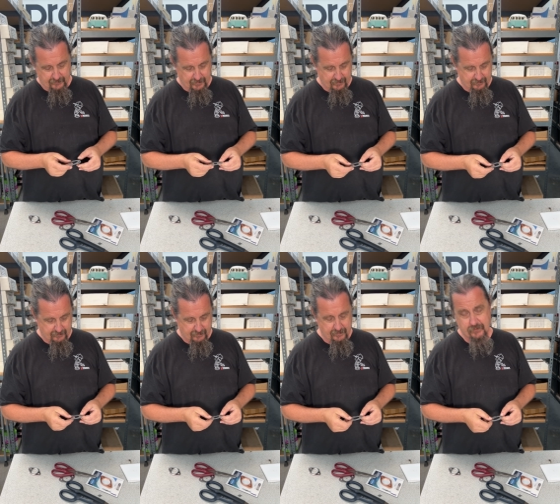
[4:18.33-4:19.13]
And
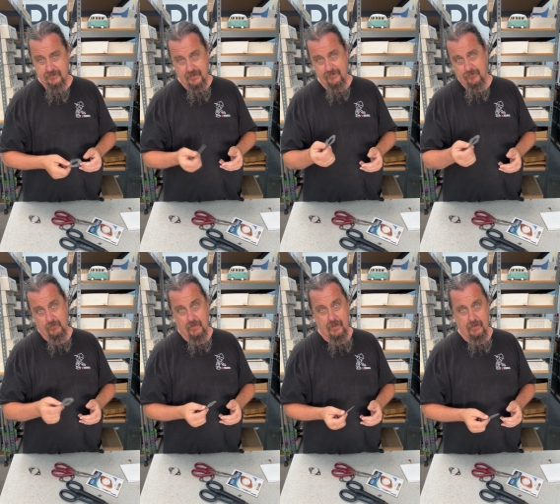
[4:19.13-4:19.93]
it'll stay for a
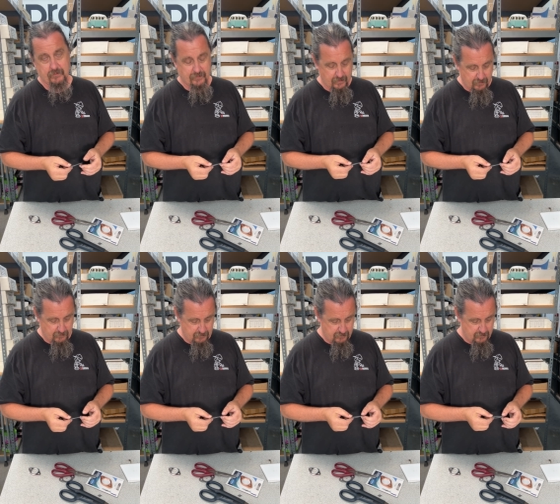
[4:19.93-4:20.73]
while,
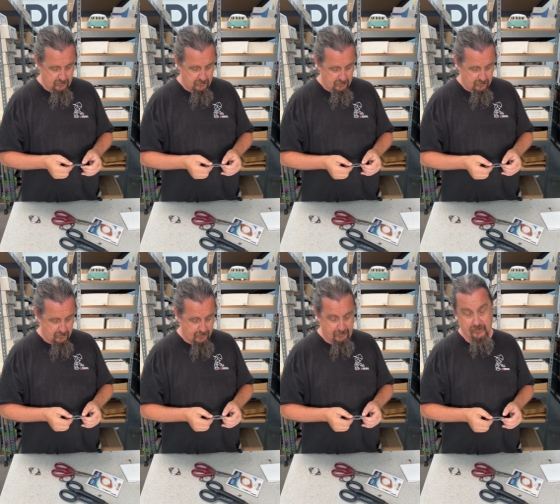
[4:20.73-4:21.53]

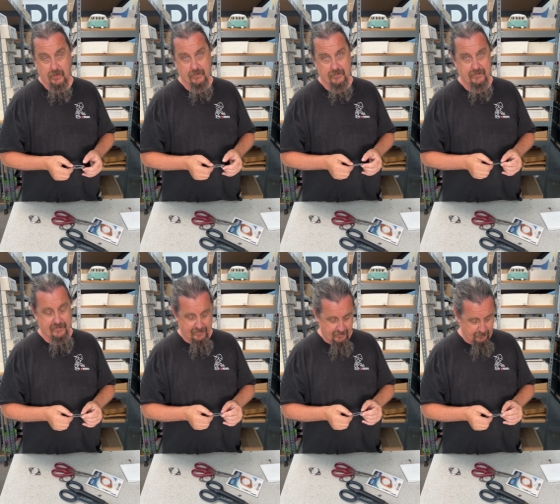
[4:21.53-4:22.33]
maybe longer than you
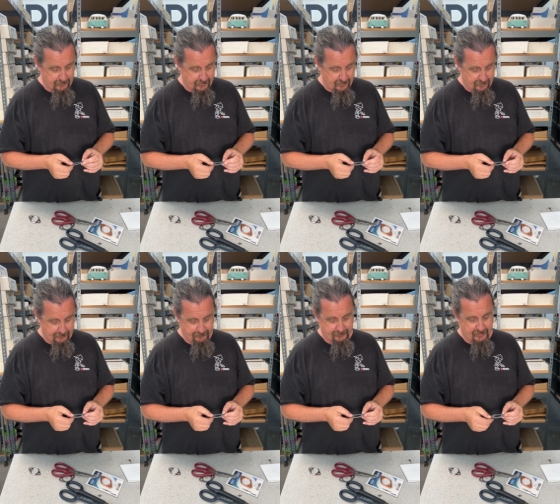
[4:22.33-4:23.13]
think, but
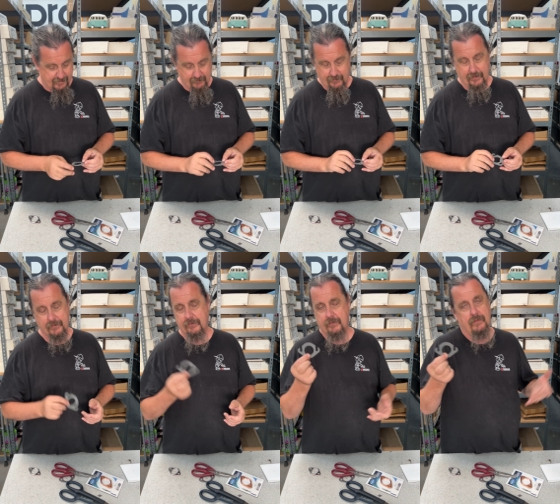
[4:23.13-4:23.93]
anyway,
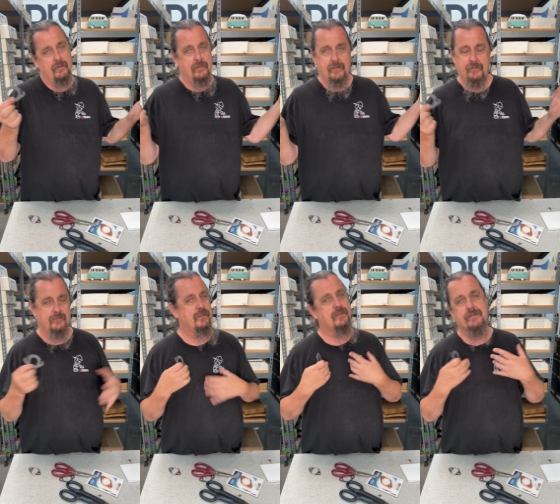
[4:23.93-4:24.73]

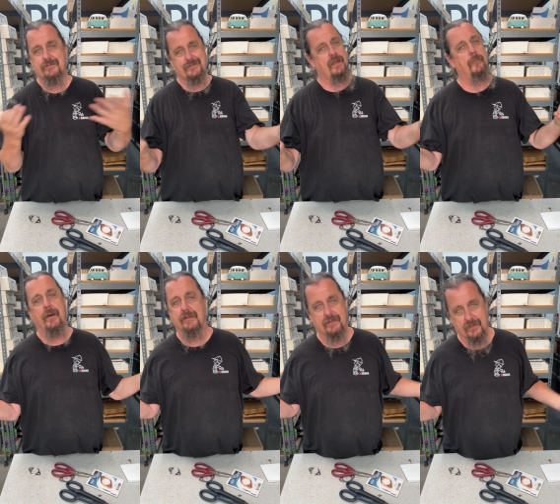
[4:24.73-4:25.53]
just something
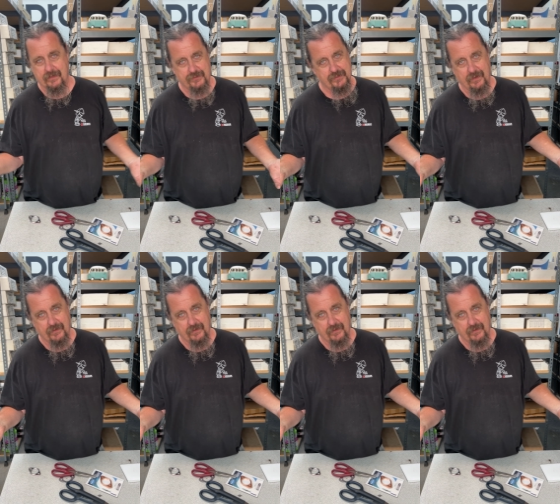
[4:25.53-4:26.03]
I thought I'd share.